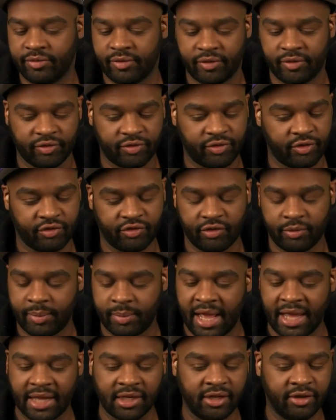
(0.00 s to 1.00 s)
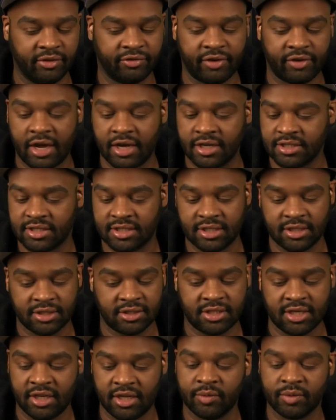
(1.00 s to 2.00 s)
for Bagley and Fox to
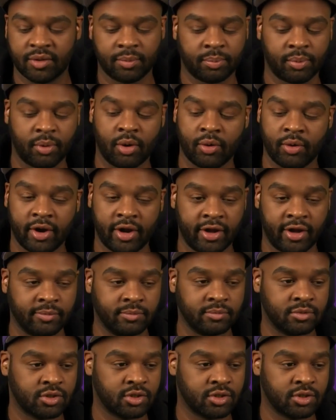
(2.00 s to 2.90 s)
get with the program,